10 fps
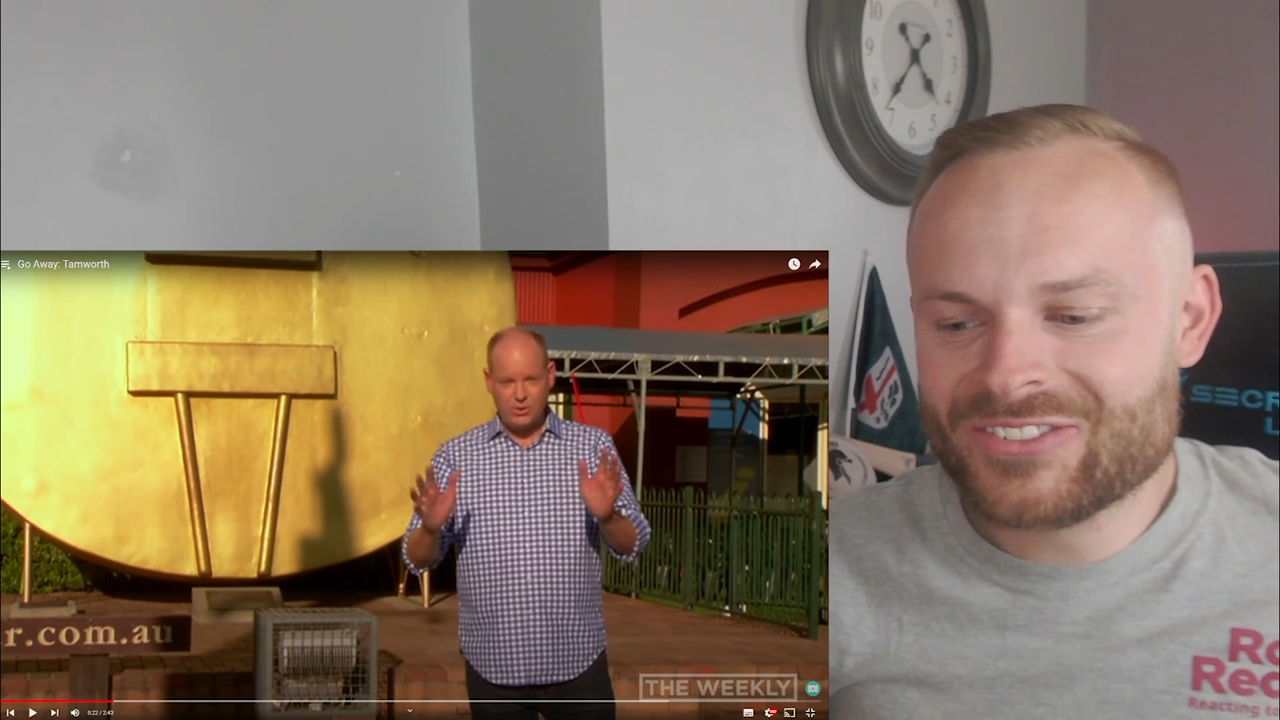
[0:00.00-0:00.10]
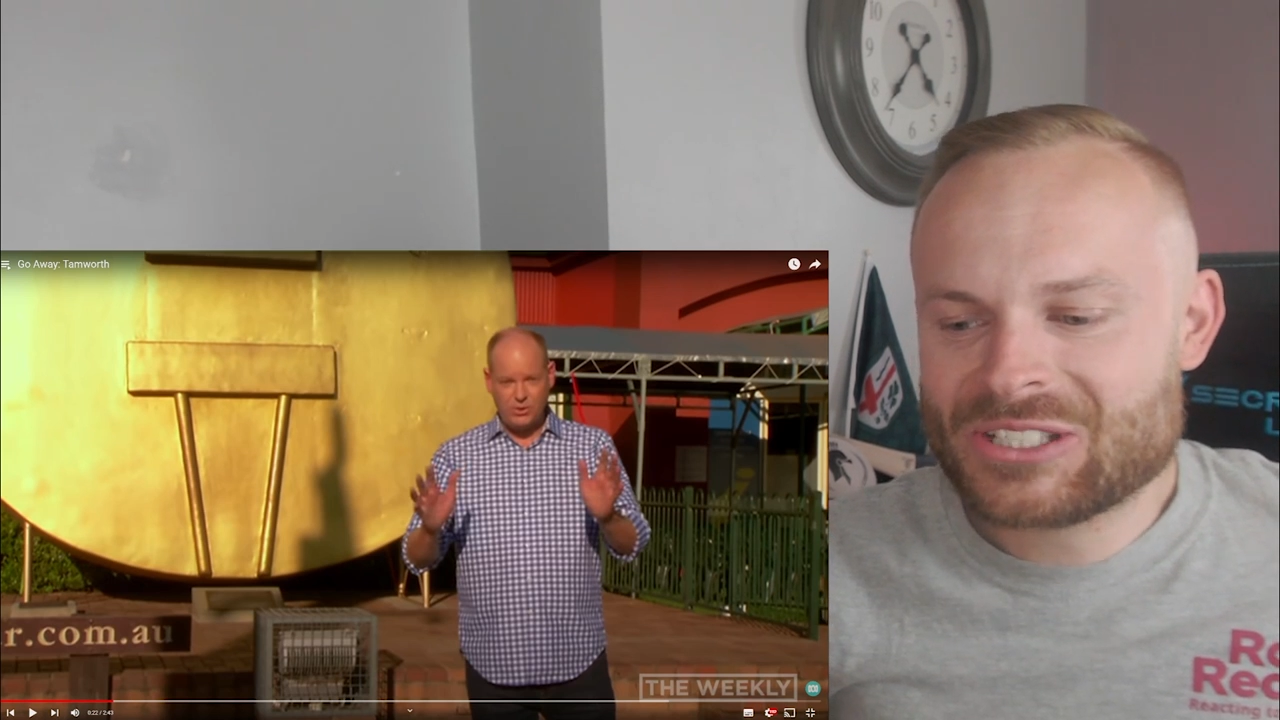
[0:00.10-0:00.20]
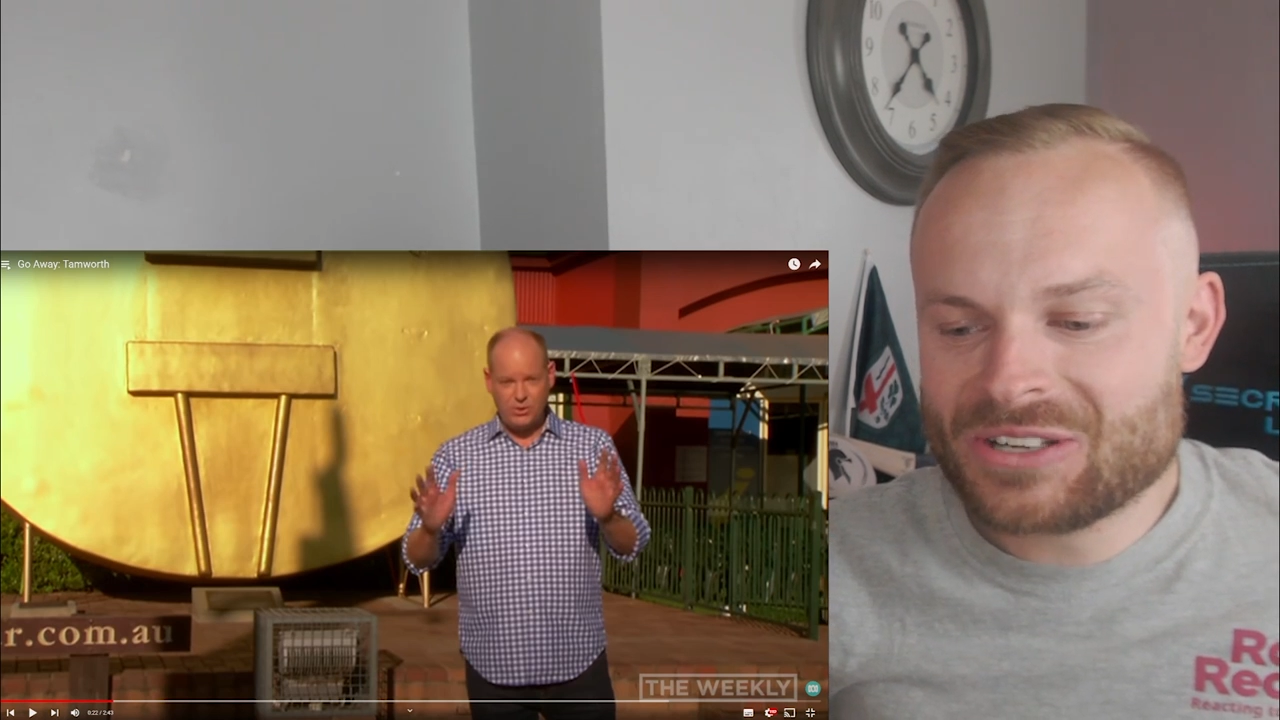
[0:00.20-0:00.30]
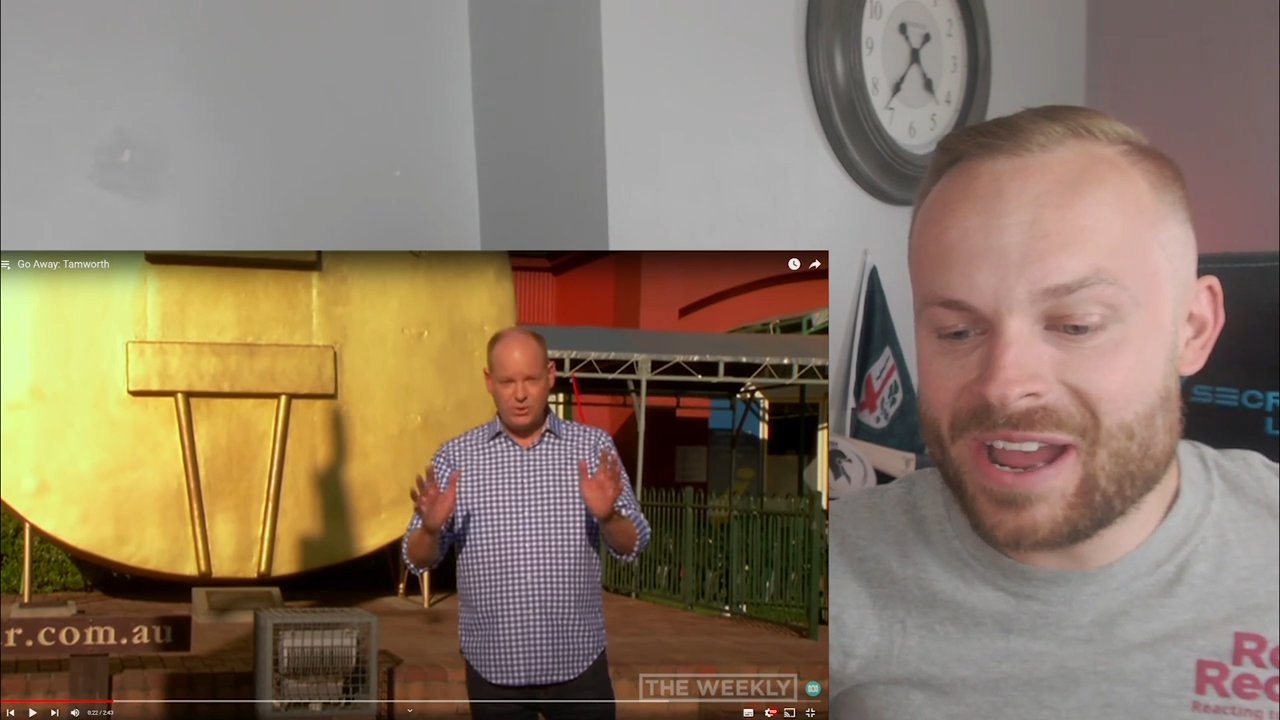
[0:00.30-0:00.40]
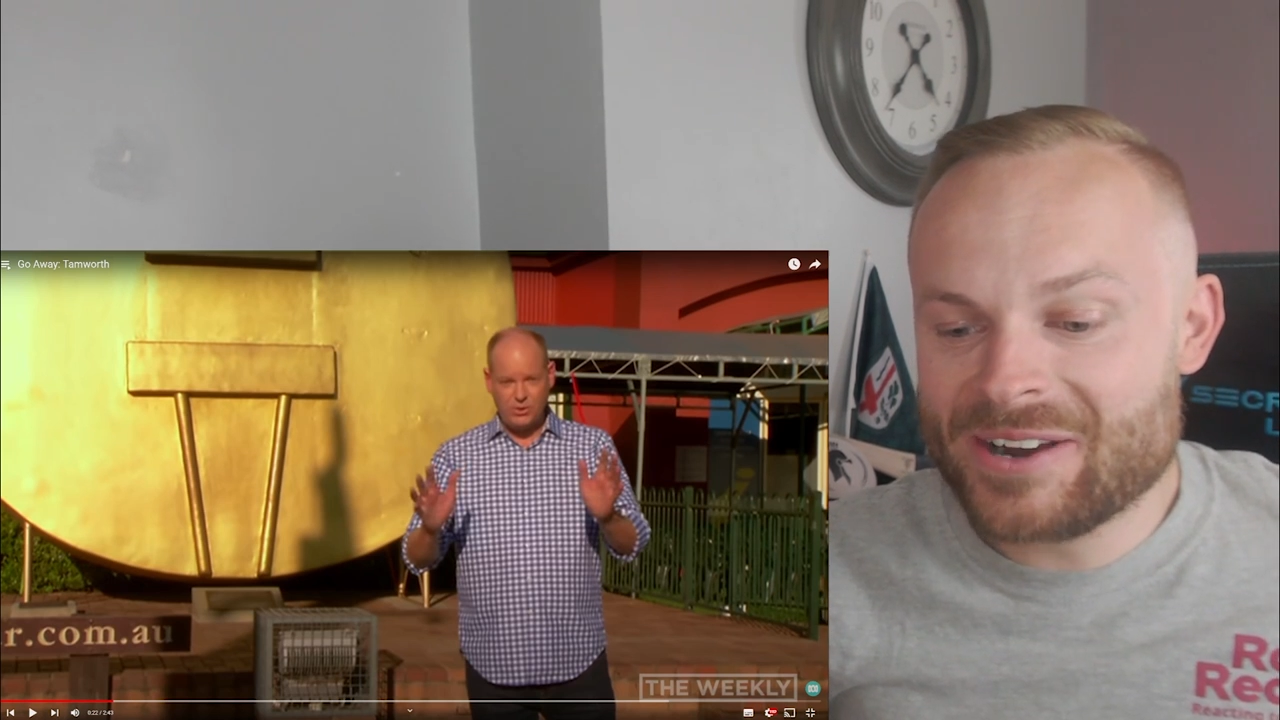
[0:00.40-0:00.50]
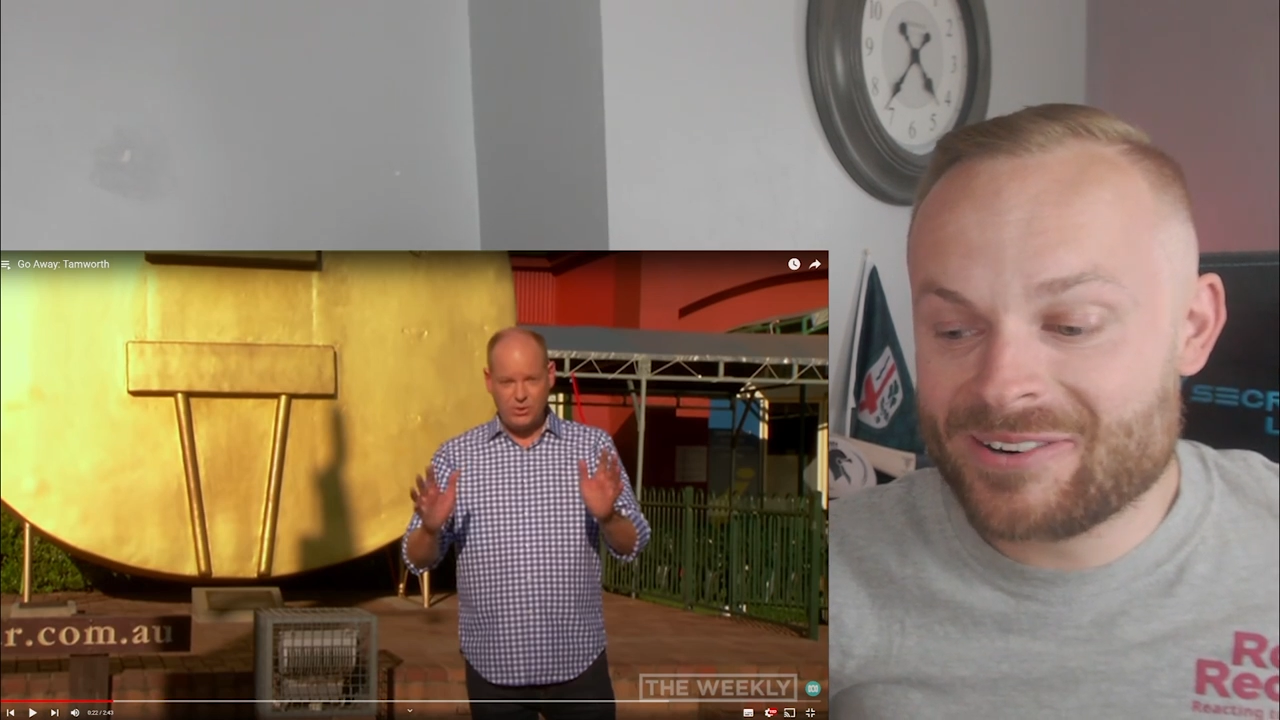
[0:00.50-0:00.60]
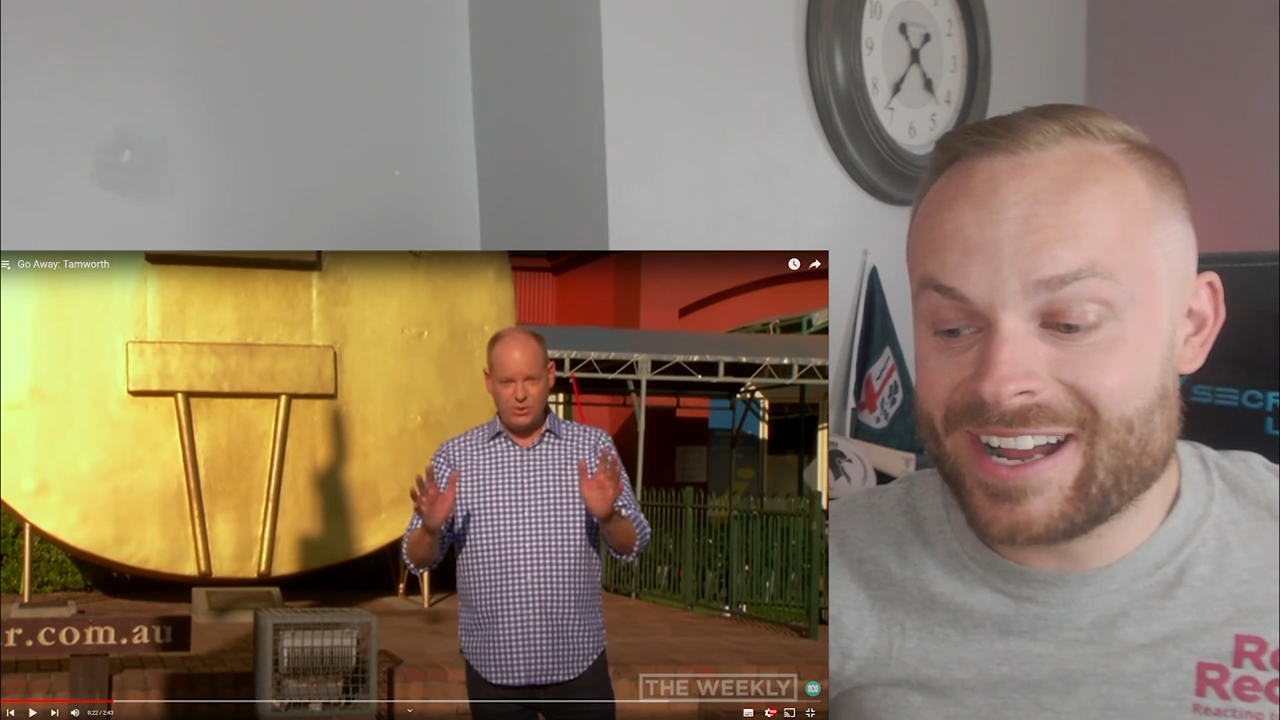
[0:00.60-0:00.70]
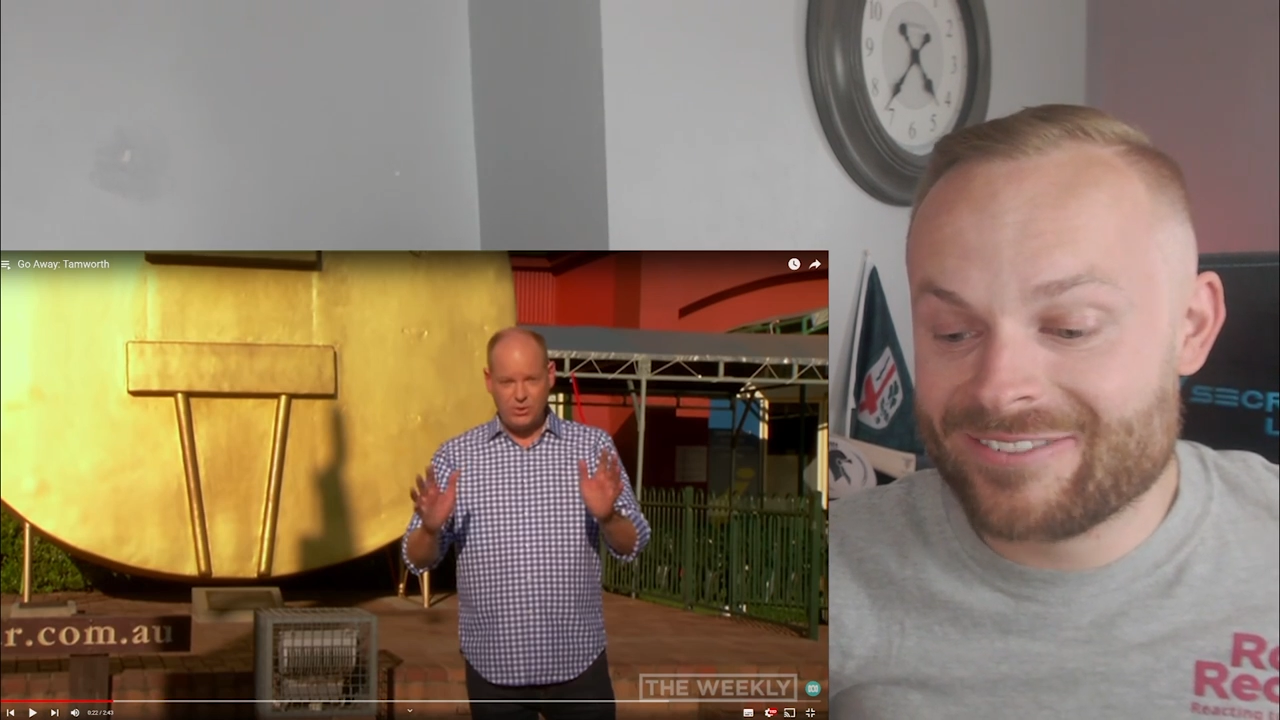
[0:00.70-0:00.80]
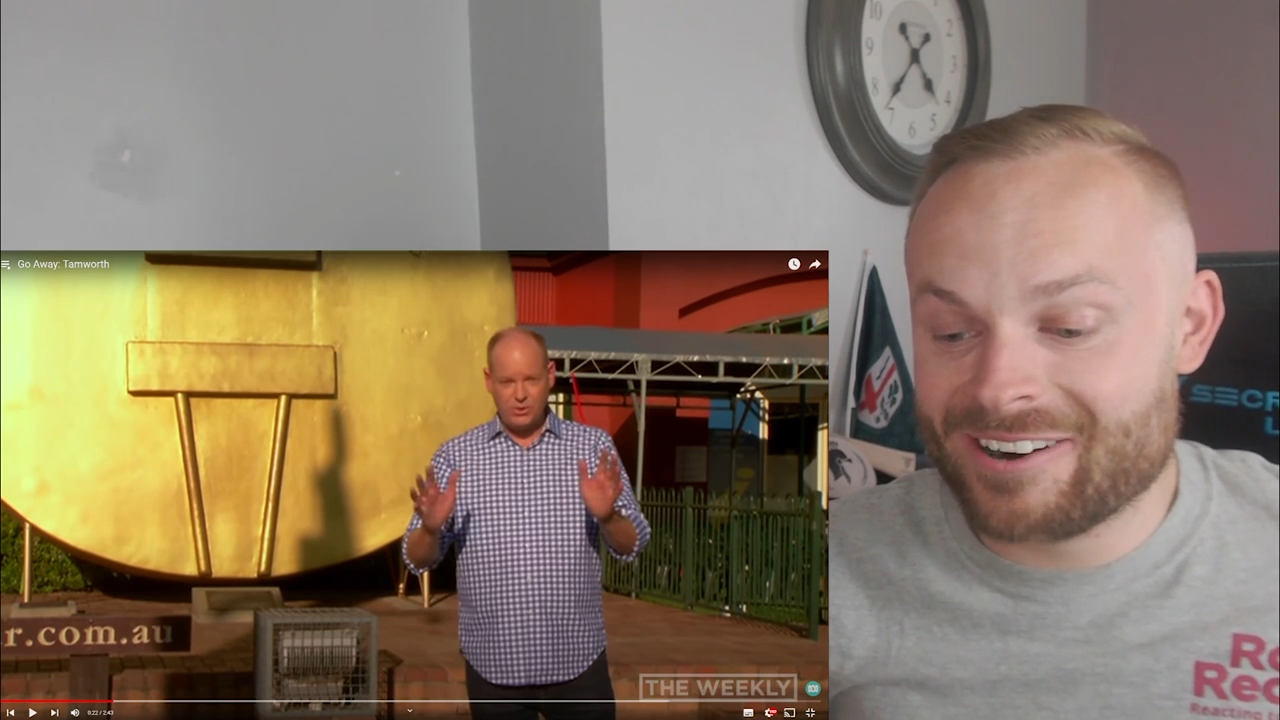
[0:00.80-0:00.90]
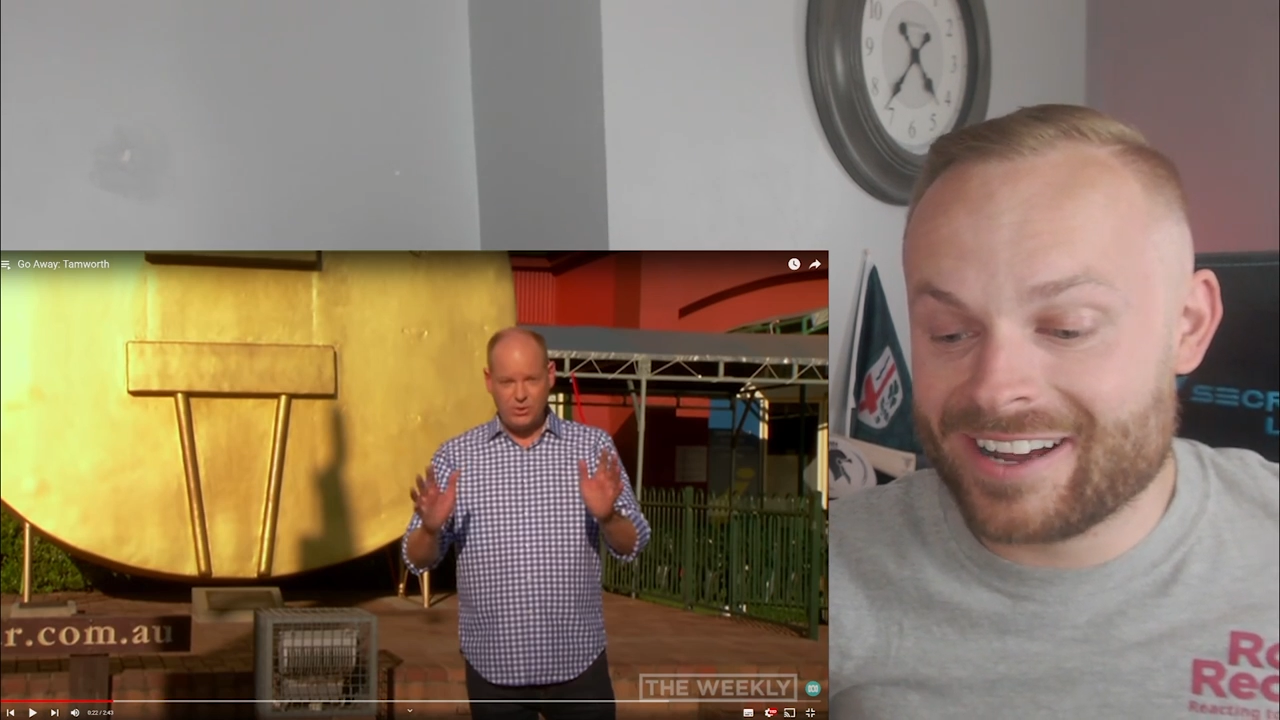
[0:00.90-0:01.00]
straight
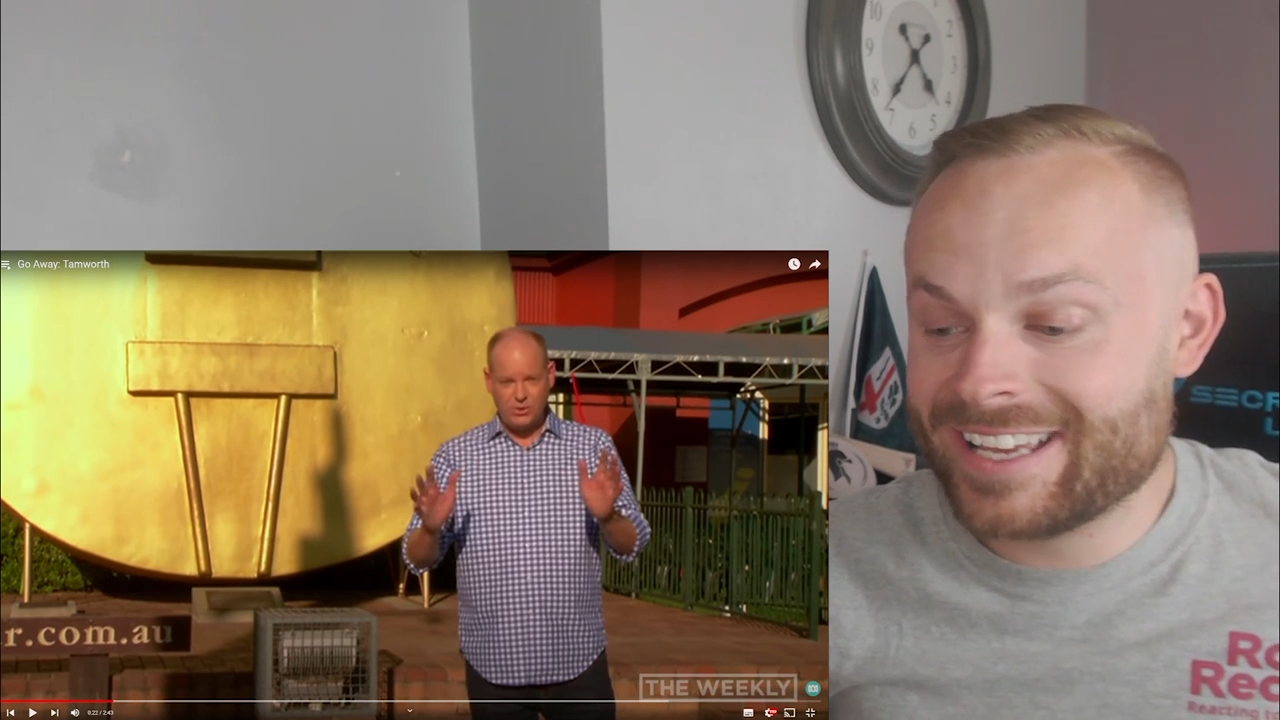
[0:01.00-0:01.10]
away, right?